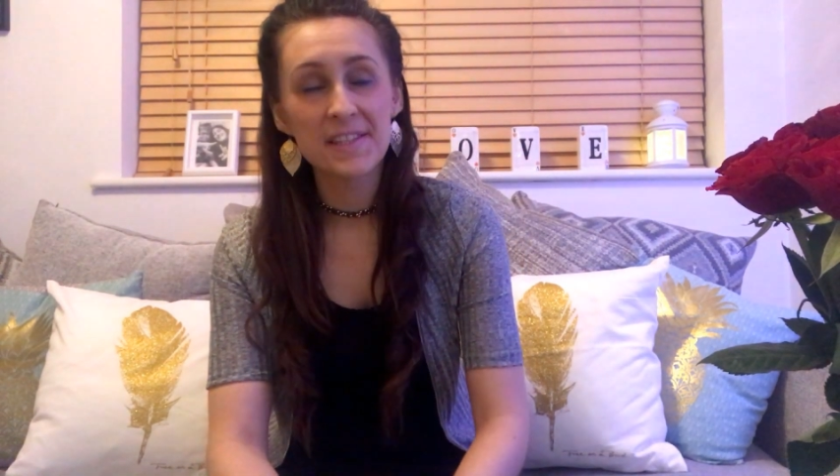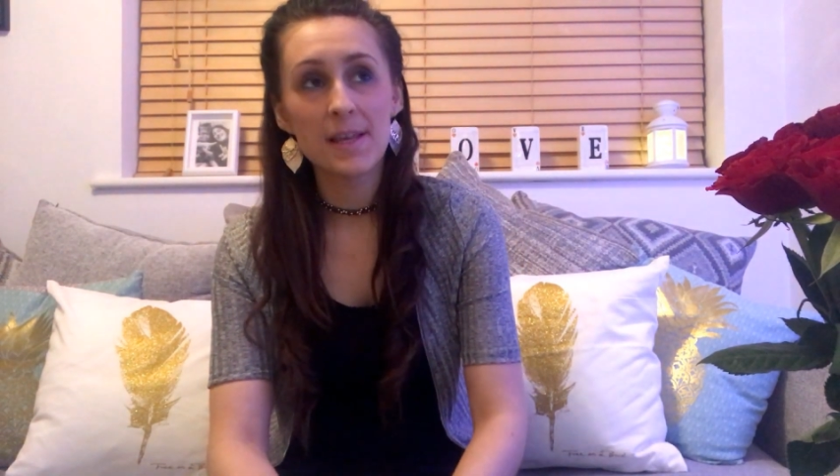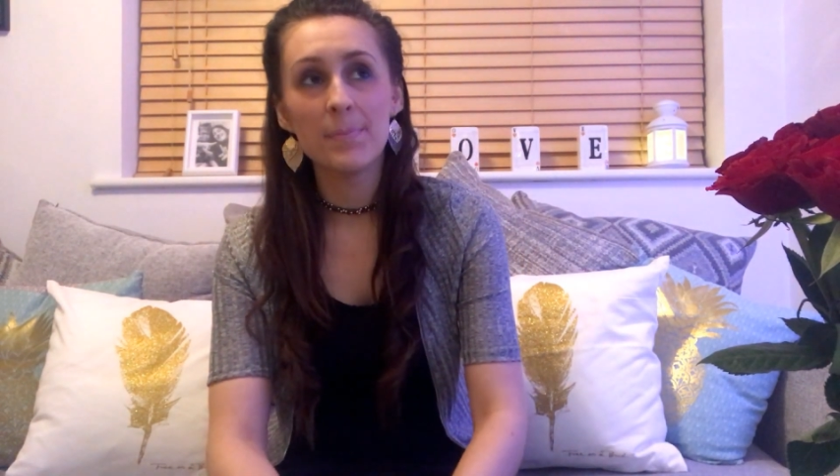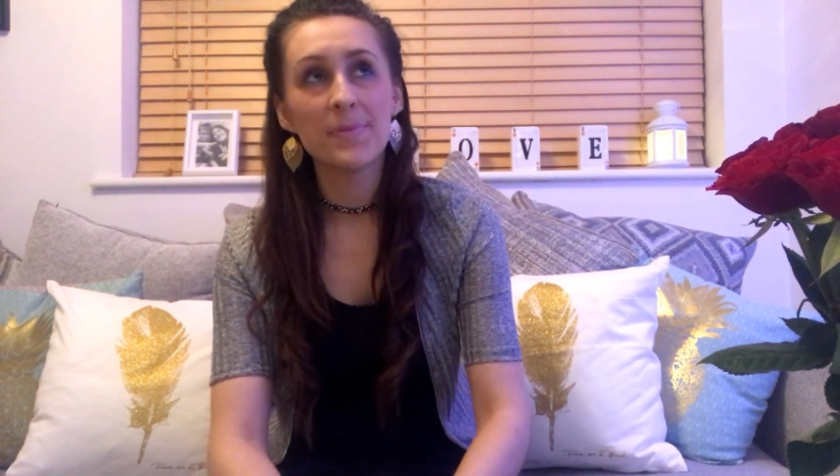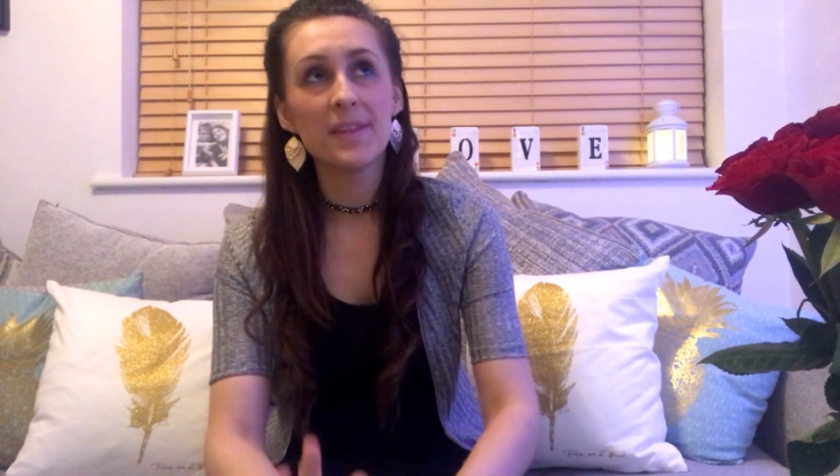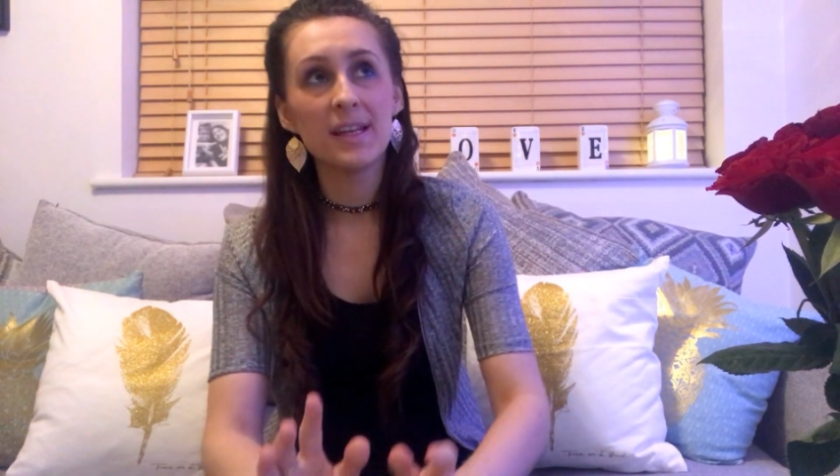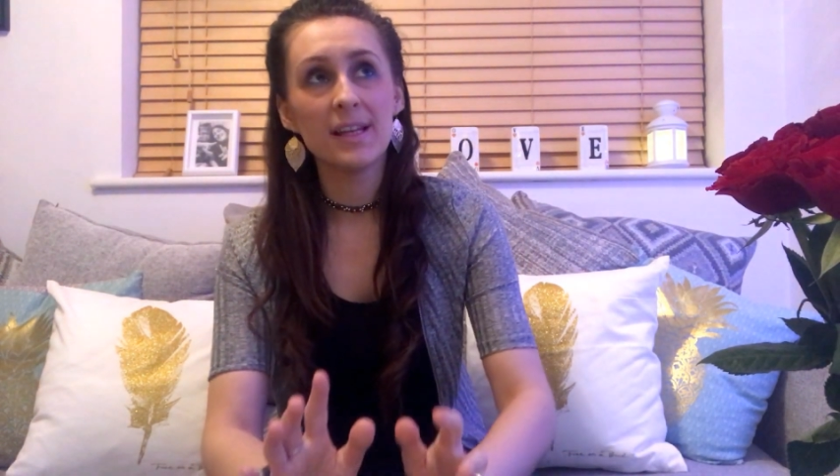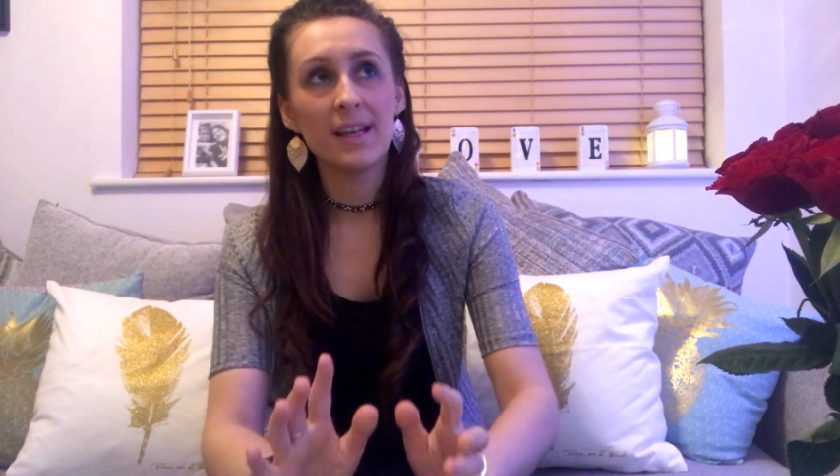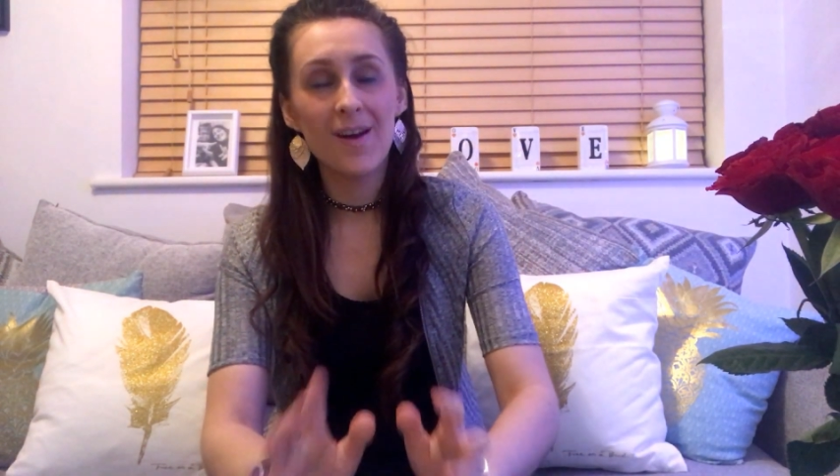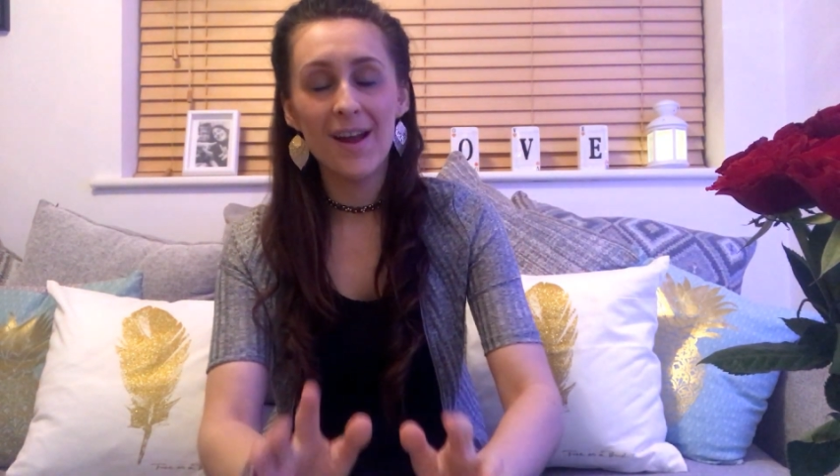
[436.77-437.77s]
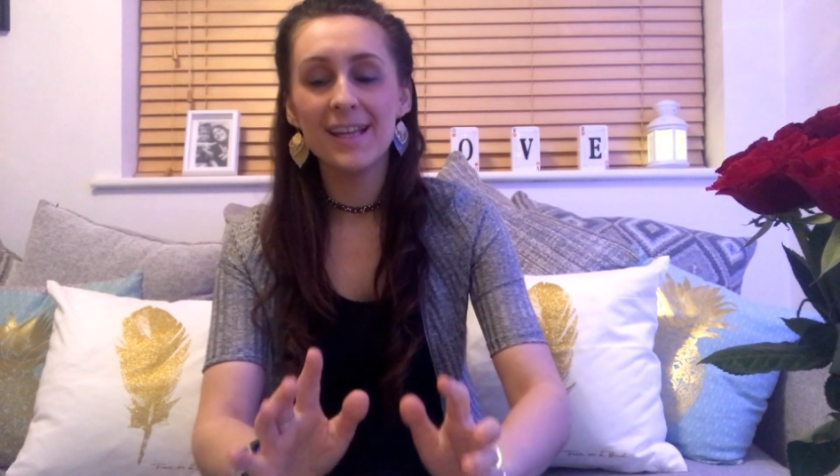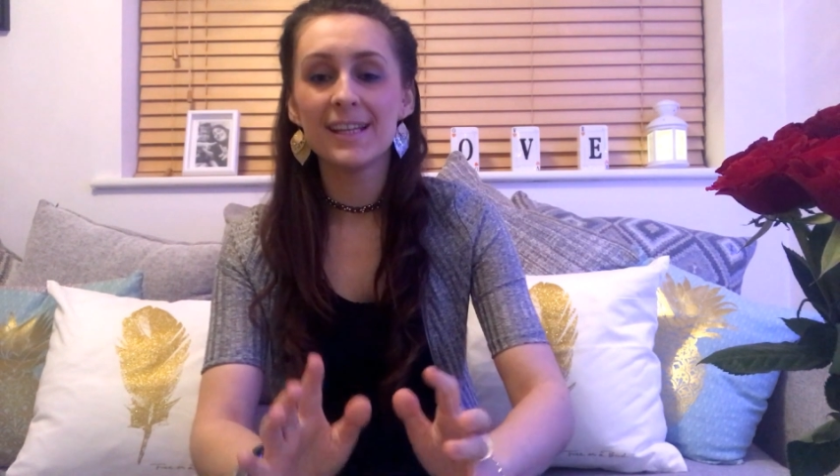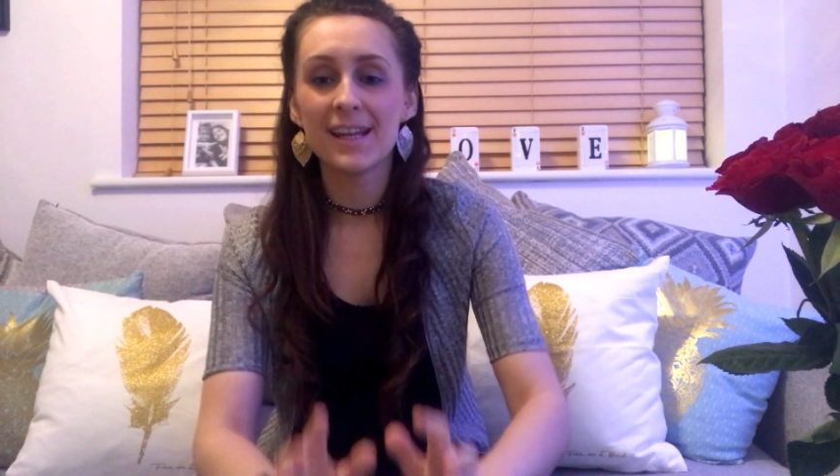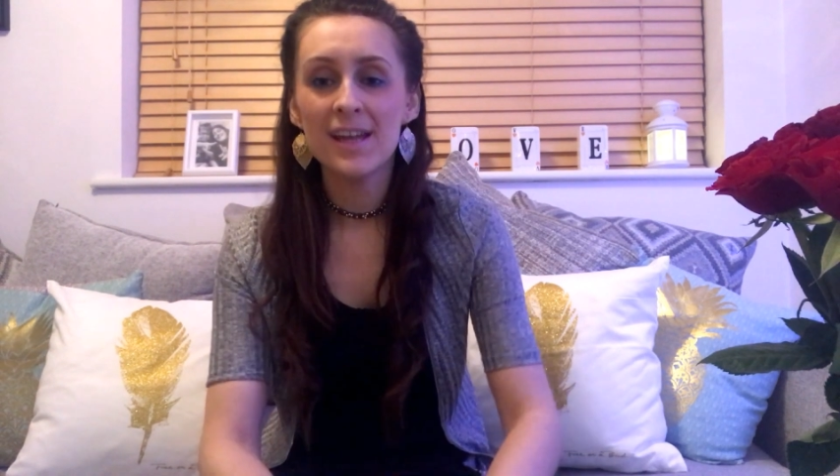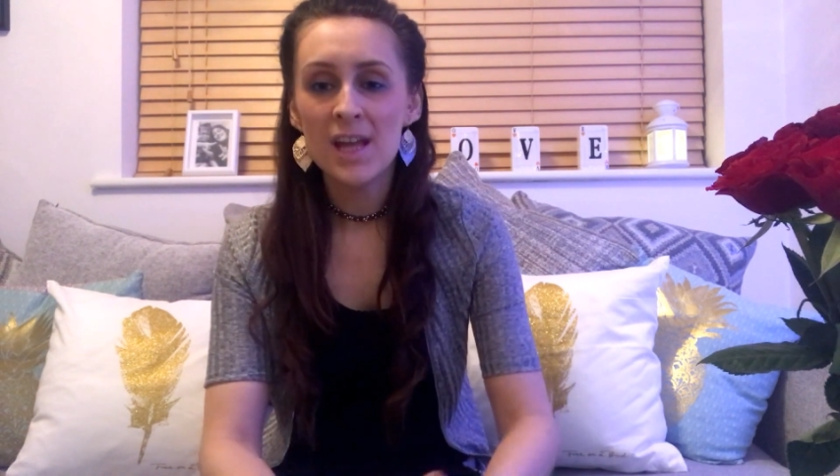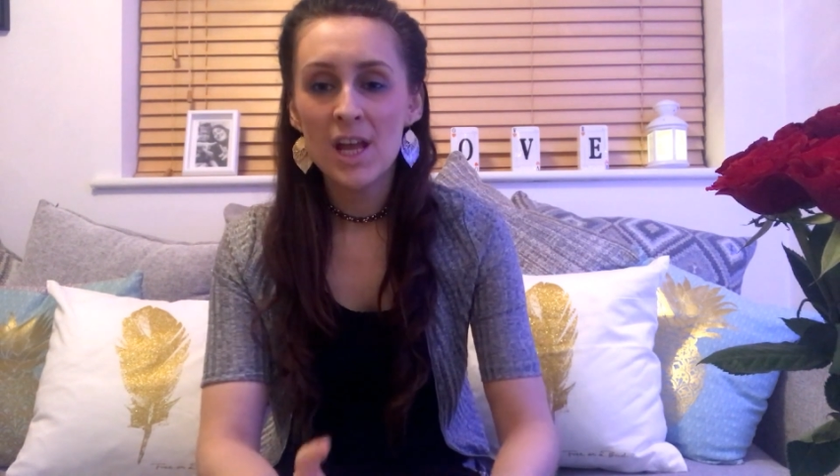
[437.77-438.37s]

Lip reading: something like,